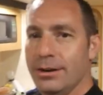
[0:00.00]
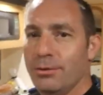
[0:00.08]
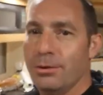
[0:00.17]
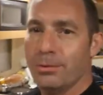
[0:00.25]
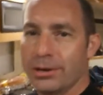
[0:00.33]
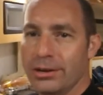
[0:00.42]

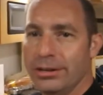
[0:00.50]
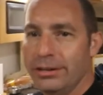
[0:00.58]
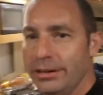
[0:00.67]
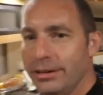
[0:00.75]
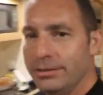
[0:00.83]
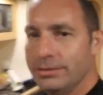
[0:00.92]
what we're going
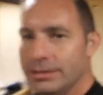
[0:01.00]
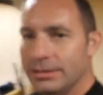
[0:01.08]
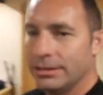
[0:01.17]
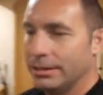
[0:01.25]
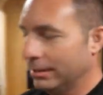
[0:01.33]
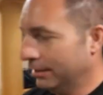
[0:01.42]
to do
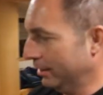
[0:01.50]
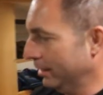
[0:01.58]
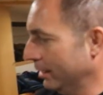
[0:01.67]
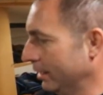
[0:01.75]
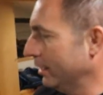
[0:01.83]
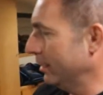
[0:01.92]

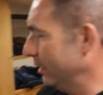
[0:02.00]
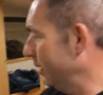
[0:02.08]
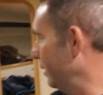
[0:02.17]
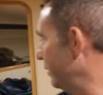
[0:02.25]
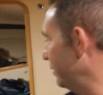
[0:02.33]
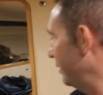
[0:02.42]

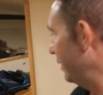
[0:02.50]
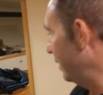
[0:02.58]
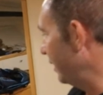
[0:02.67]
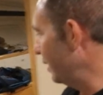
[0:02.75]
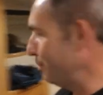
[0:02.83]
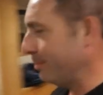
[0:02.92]
is
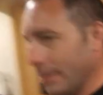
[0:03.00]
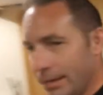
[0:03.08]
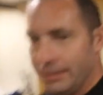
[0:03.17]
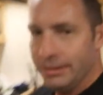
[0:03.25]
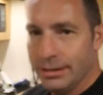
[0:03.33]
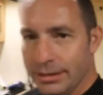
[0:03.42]
uh, I
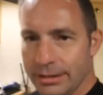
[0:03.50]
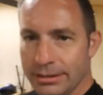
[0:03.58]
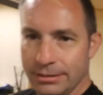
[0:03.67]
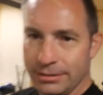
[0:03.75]
plan to